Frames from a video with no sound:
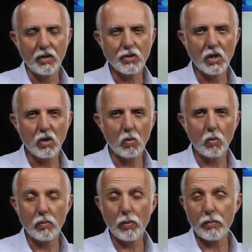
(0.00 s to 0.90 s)
So
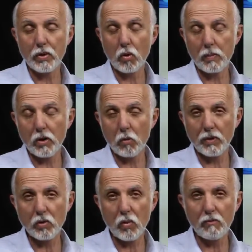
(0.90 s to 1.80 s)
when we would normally
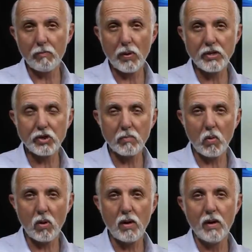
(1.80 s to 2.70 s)
open 12 points or
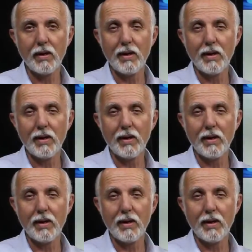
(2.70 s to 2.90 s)
more,